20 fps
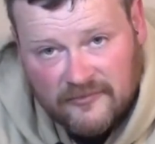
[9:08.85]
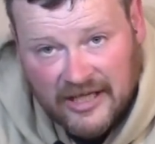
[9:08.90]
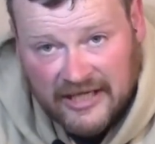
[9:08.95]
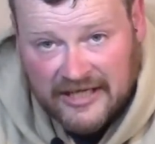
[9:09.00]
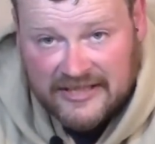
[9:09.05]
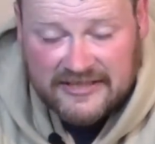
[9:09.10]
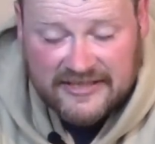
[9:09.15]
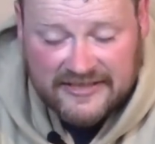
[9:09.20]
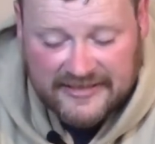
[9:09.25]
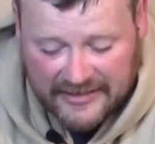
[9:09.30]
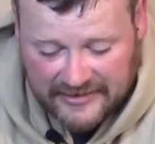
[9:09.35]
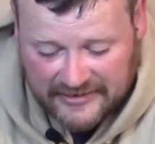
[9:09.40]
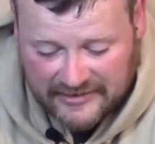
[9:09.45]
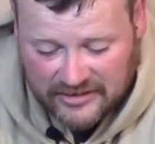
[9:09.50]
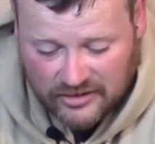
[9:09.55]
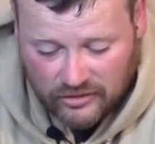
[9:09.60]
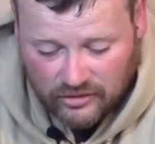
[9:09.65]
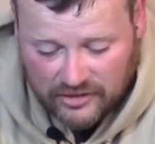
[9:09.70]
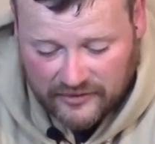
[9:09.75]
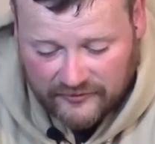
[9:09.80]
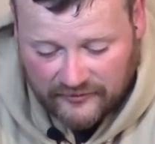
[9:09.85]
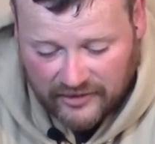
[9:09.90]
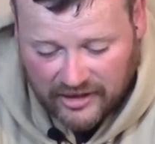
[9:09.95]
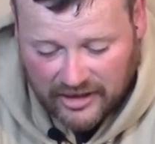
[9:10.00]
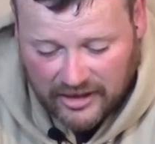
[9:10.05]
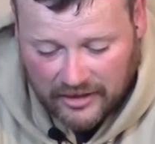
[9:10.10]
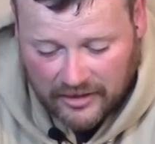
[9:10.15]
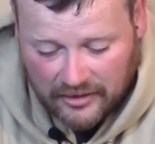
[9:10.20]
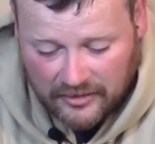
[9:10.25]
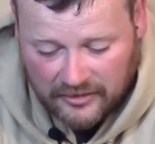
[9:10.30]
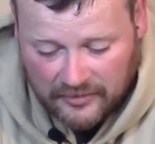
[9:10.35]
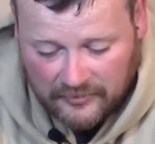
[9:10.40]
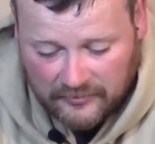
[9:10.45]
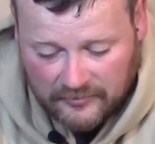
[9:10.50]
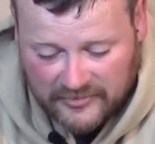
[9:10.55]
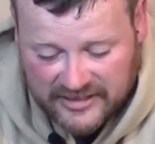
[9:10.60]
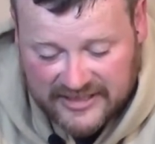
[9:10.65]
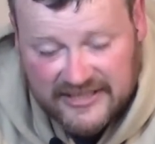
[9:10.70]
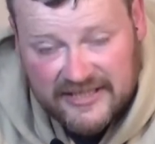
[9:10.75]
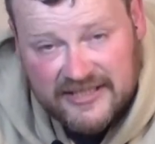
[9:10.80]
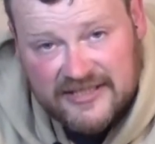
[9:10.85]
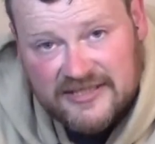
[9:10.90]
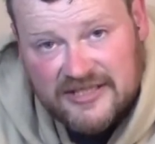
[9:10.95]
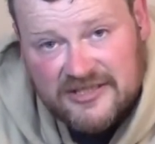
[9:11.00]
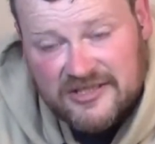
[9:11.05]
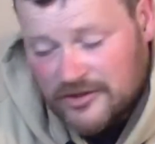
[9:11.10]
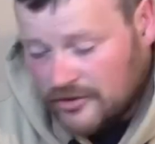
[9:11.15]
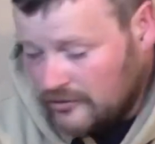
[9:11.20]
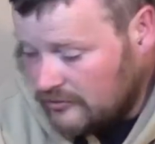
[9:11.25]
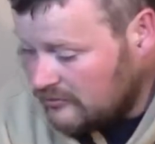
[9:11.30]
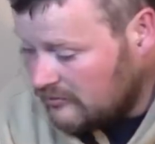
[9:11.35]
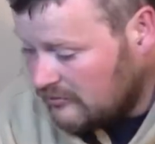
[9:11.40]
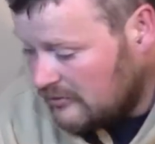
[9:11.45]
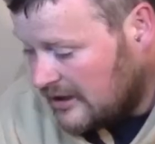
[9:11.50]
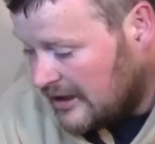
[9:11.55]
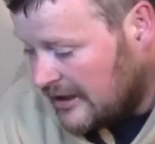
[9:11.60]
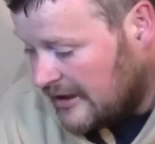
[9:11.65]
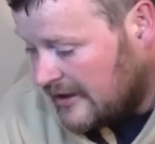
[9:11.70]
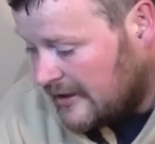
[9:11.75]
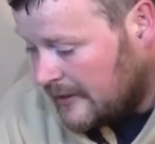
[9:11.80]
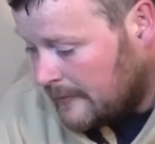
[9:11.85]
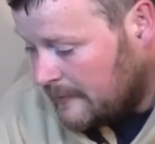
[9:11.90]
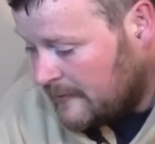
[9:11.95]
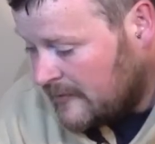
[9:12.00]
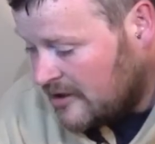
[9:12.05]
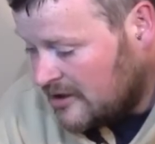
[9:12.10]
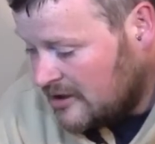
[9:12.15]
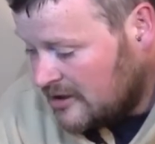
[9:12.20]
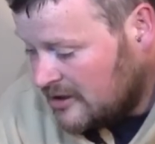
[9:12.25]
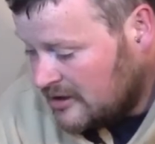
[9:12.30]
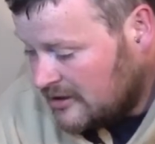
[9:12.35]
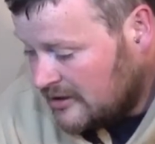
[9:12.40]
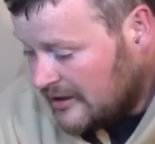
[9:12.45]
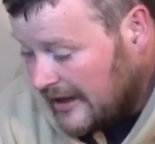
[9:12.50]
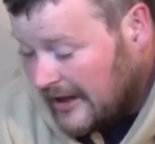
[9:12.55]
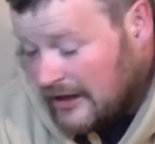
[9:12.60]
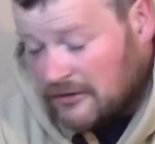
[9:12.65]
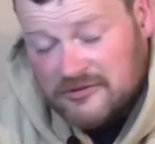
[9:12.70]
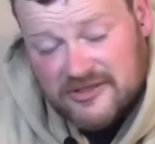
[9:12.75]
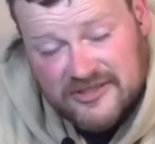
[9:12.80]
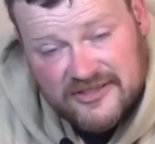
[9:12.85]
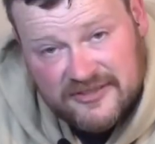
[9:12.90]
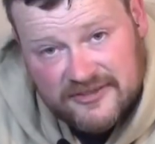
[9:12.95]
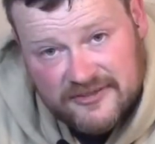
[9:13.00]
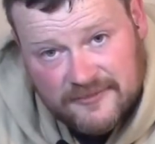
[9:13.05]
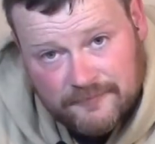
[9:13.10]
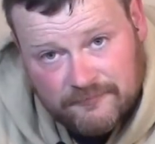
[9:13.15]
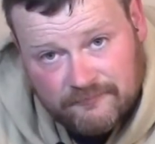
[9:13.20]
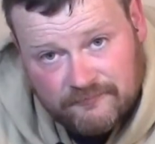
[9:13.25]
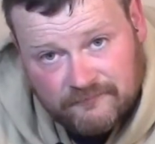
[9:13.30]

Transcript: and as I said, this goes from 6 to 2 ounces.